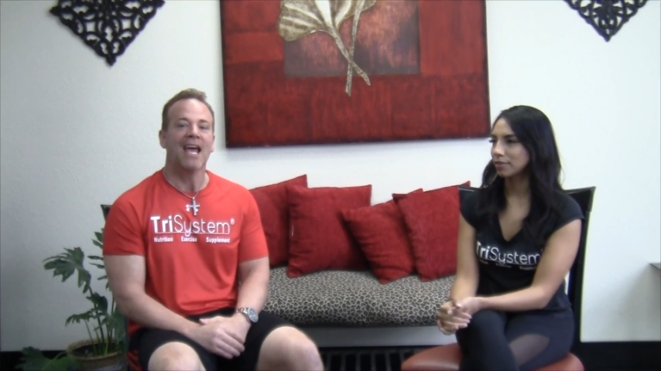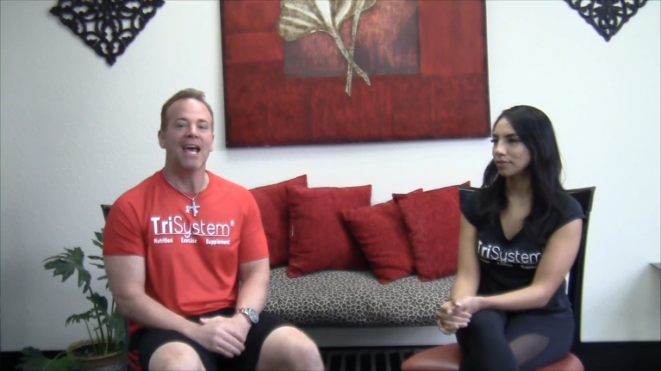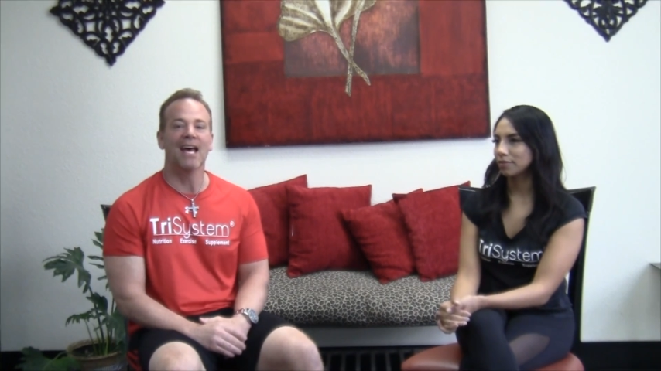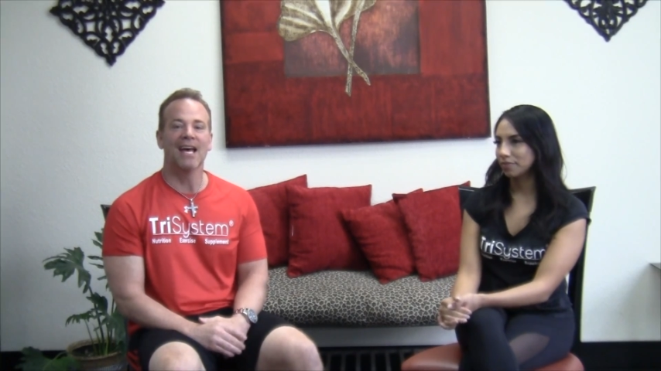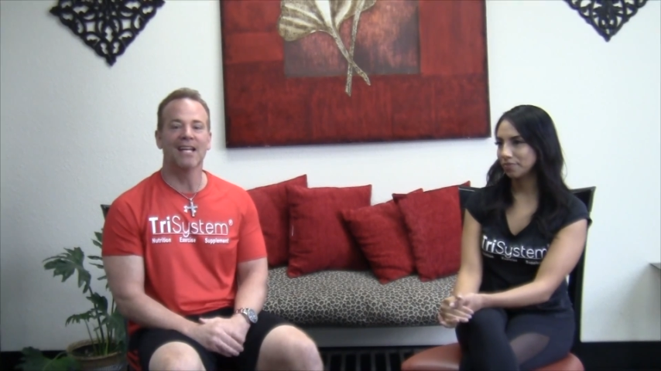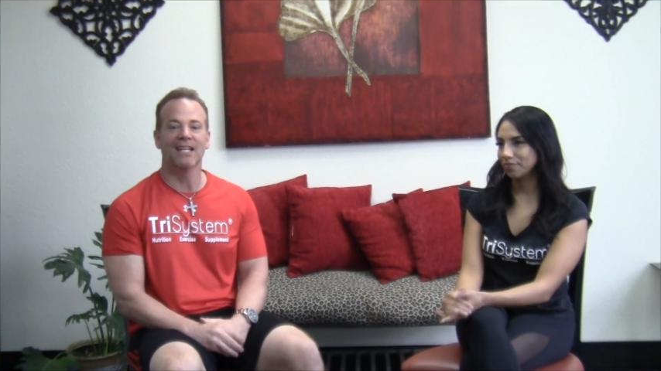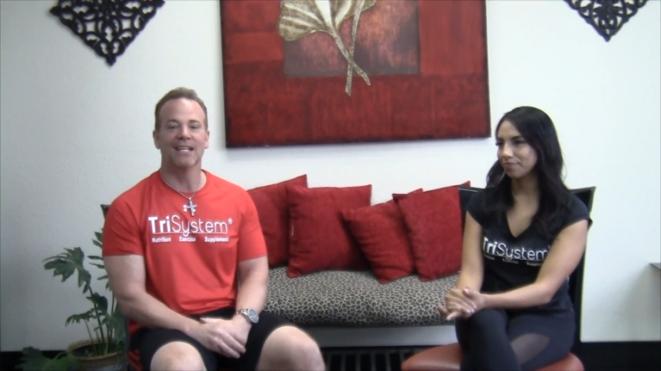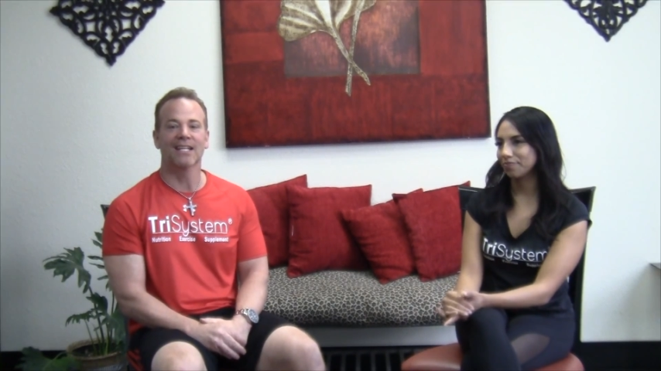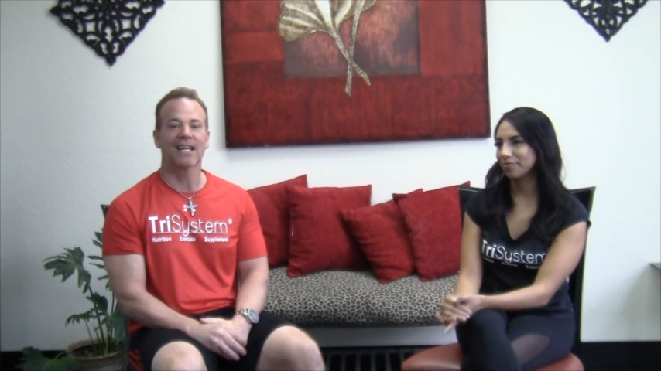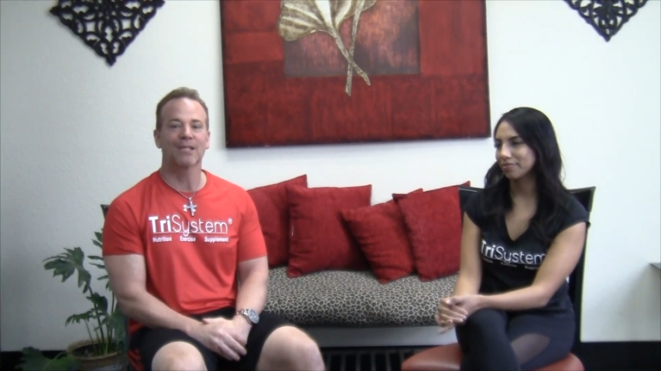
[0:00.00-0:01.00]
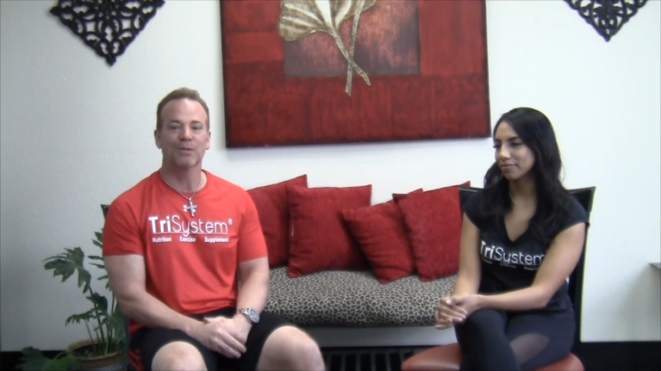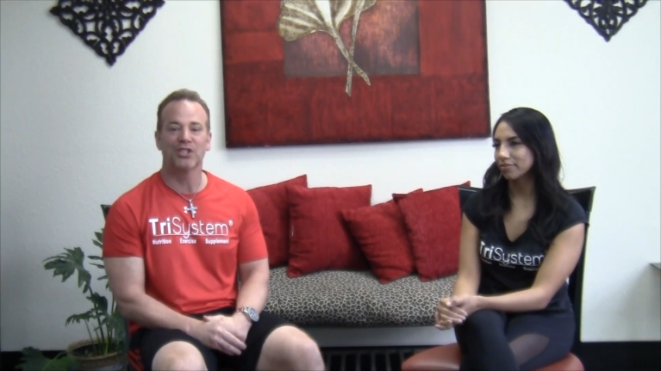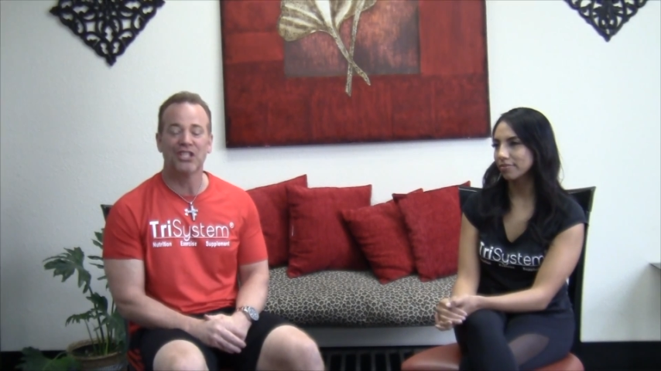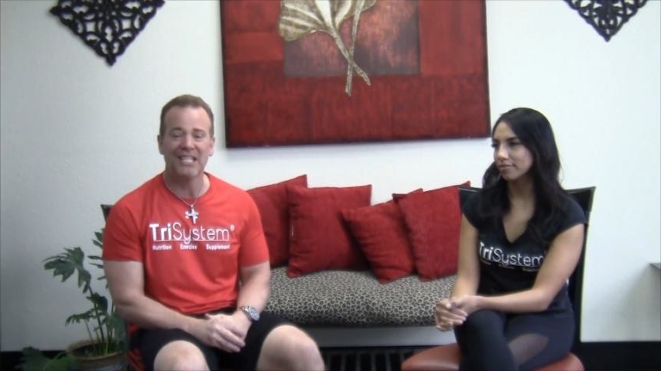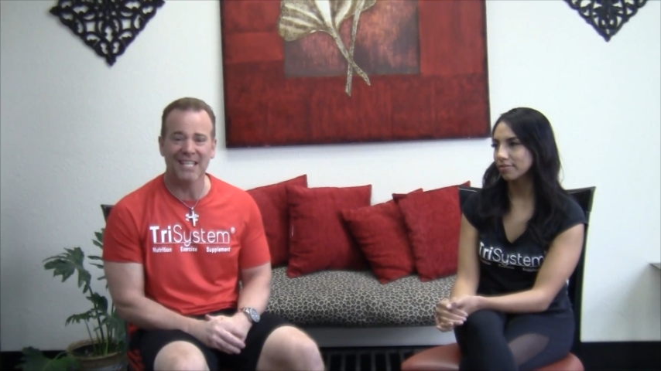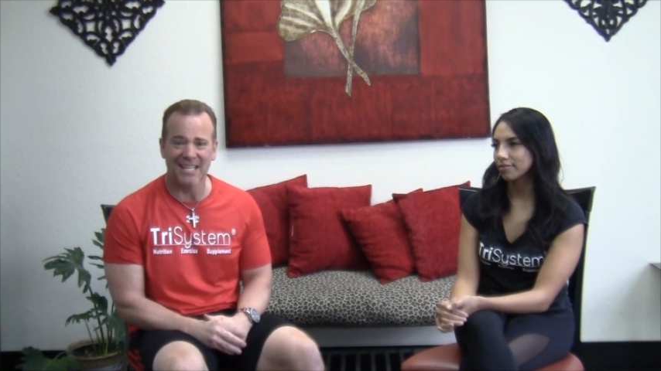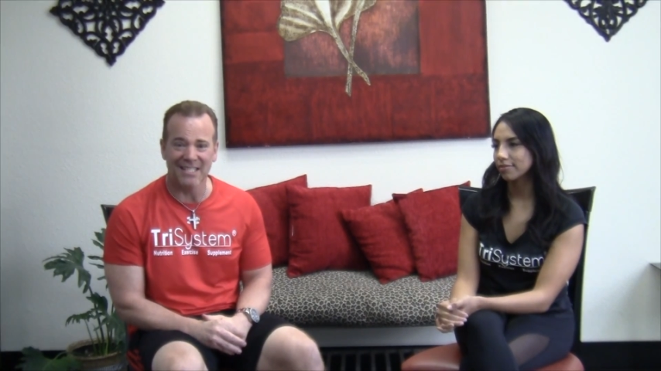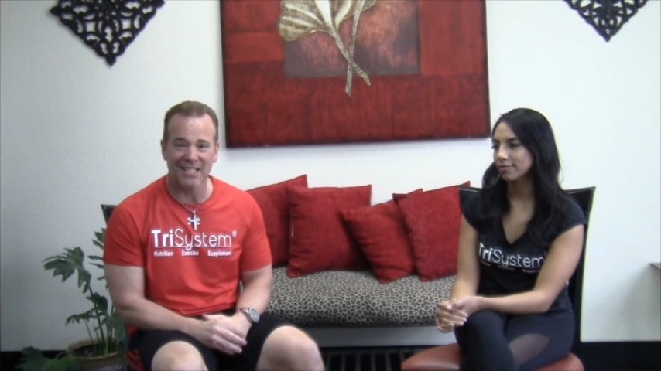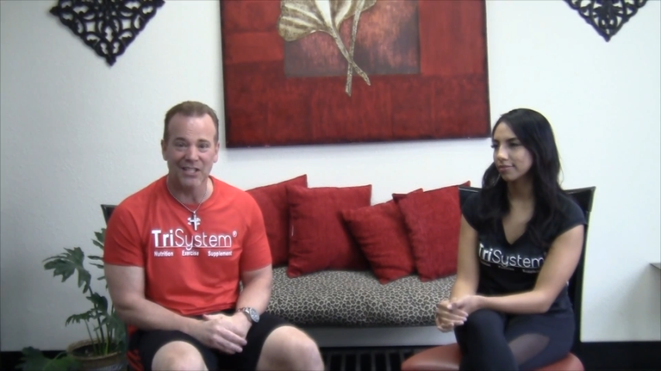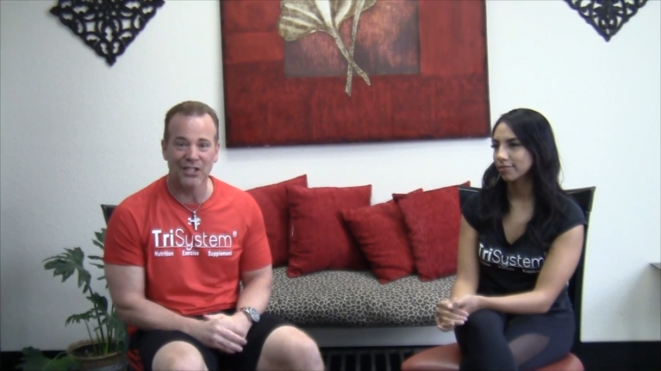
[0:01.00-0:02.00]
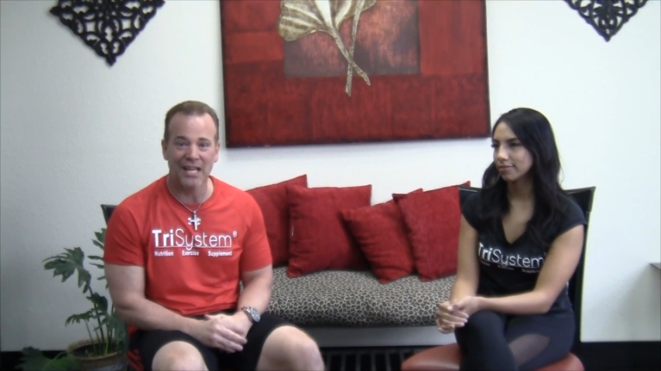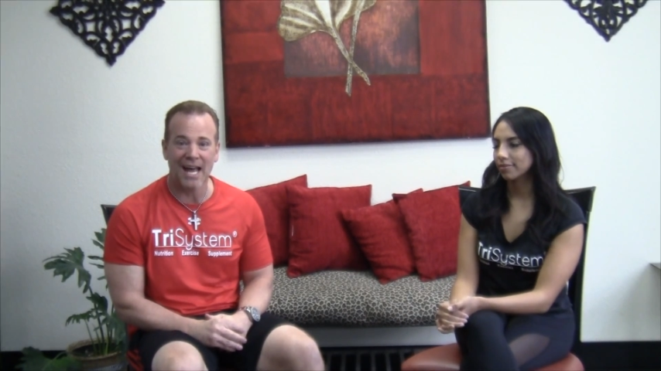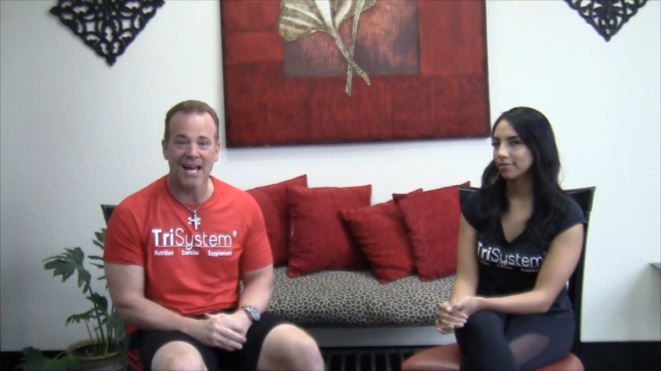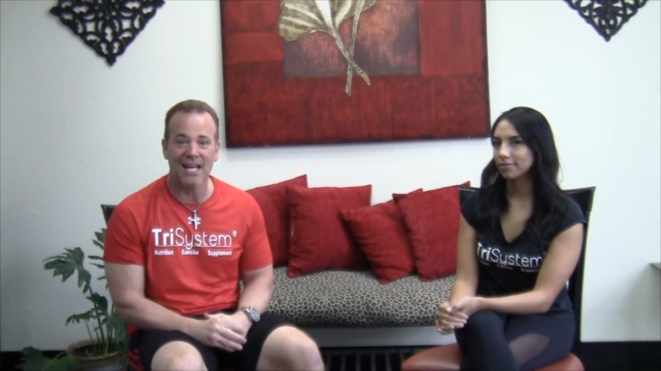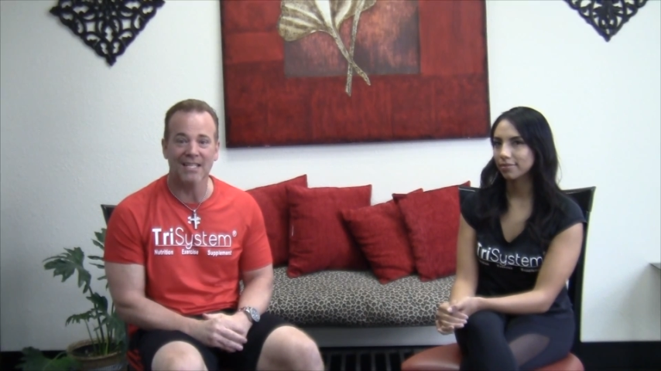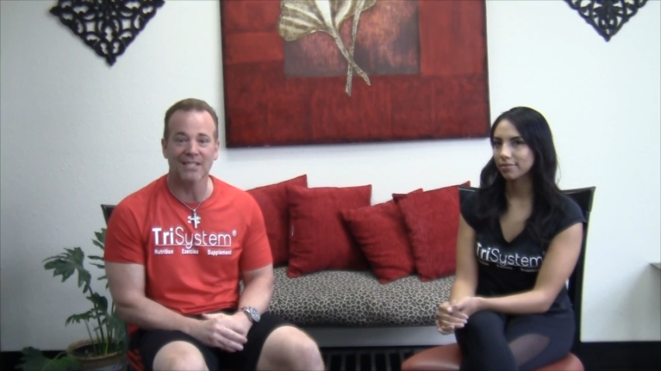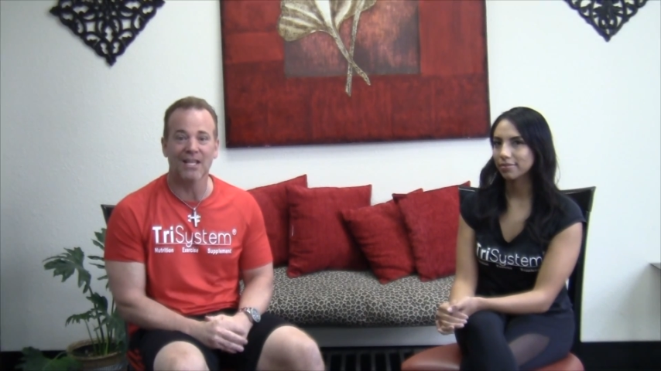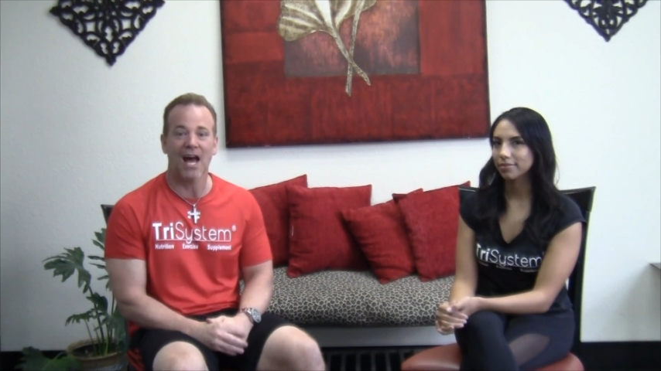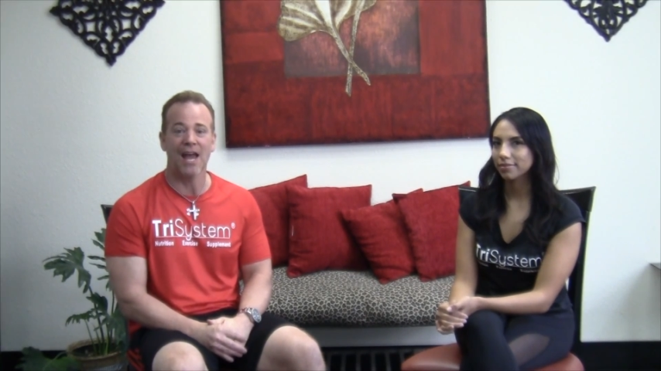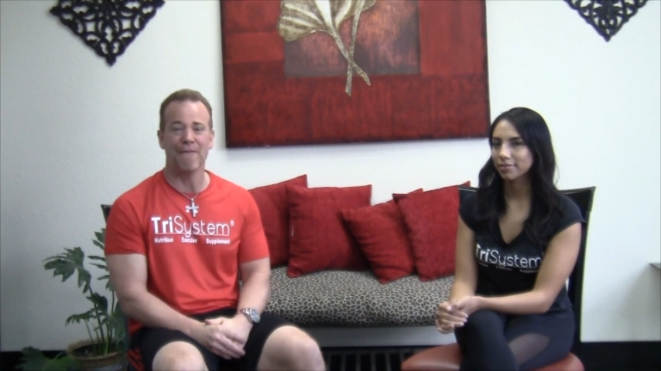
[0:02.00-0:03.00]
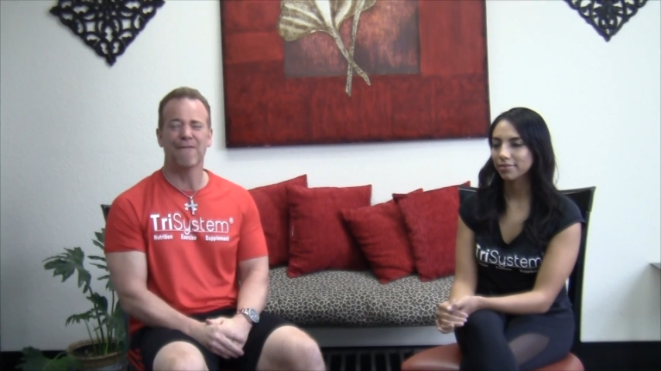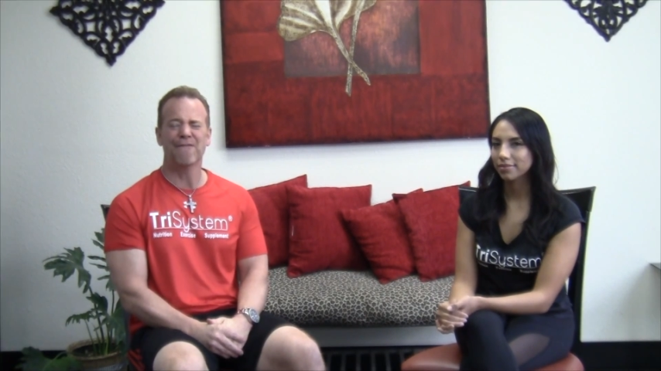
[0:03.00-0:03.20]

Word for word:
Speaker 1: And uh, guess what she does? She has a